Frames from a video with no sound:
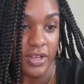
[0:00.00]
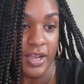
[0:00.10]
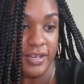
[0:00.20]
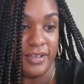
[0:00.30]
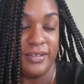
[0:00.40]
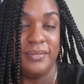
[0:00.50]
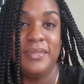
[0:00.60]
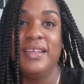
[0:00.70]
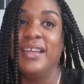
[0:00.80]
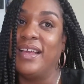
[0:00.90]
item
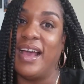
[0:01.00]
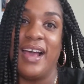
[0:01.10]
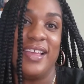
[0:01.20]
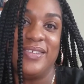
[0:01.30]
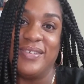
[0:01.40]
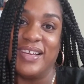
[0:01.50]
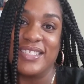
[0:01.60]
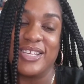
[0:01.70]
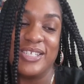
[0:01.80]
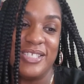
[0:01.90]
you guys,
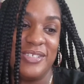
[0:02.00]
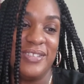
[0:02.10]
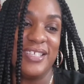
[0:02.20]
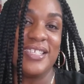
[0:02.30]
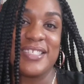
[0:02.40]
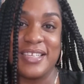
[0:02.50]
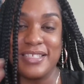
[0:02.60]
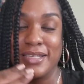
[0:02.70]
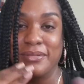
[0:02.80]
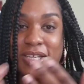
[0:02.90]
it's hard to do this
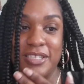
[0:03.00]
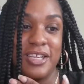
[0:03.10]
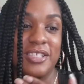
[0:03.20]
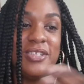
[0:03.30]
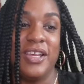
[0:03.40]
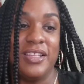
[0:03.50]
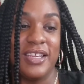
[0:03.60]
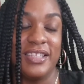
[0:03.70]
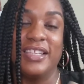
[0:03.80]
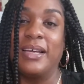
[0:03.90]
because I'm trying to talk to you and look
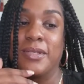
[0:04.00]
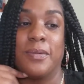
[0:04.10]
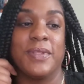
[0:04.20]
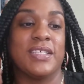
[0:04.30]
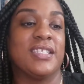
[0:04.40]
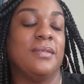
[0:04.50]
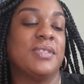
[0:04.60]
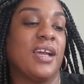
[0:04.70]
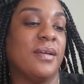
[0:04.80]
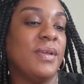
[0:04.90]
at the laptop at the same
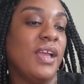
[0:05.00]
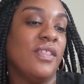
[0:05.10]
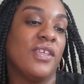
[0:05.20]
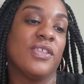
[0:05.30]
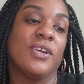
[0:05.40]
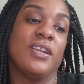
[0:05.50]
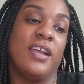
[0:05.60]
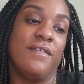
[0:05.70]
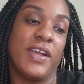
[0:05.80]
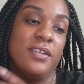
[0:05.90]
time. The third
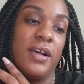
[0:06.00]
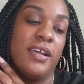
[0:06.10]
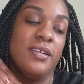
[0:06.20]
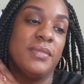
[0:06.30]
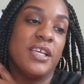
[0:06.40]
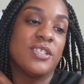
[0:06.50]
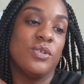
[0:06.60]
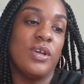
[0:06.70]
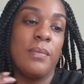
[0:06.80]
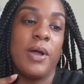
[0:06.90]
and final item that
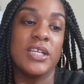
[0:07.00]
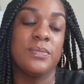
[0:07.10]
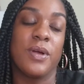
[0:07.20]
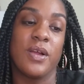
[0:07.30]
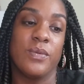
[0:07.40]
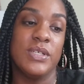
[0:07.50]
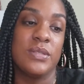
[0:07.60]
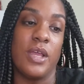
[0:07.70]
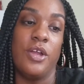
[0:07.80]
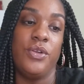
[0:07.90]
sold on Poshmark
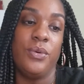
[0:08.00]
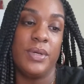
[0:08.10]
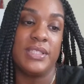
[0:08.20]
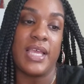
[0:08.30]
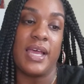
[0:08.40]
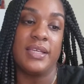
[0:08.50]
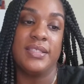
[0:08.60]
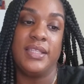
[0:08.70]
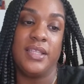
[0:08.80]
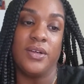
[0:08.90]
was a new attack tag,
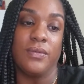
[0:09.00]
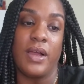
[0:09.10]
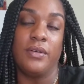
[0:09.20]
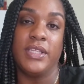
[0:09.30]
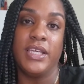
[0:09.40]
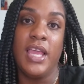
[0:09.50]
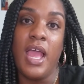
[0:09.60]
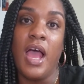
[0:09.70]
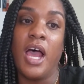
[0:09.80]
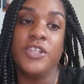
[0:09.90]
Cynthia Rowley,
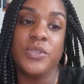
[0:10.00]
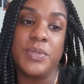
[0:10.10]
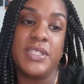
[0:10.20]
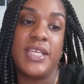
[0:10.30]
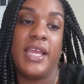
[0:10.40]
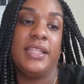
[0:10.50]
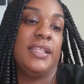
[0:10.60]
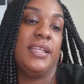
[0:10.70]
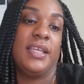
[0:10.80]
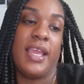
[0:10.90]
100%
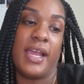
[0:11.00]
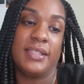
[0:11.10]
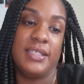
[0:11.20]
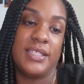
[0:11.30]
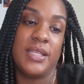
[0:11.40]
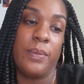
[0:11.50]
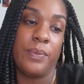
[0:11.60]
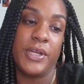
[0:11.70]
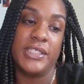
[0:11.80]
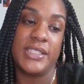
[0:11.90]
linen cactus
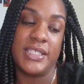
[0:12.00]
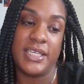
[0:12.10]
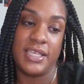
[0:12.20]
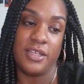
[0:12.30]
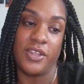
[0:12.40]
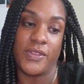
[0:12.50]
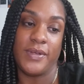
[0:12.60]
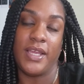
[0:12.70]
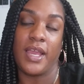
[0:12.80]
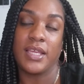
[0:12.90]
print tee in a
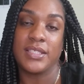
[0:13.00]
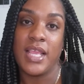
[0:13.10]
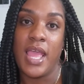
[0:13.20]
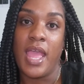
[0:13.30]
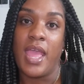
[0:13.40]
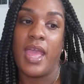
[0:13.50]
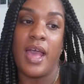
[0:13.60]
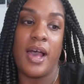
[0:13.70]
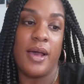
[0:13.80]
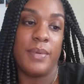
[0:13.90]
3X.
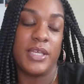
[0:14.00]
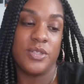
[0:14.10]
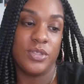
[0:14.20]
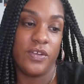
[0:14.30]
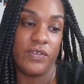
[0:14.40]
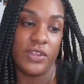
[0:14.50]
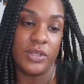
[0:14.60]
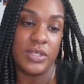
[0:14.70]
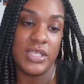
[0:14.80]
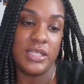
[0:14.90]
Um, I sold it for
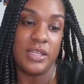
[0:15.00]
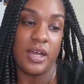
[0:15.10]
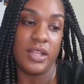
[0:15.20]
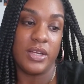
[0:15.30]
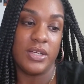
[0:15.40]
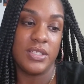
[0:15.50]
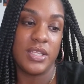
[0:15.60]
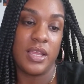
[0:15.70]
$13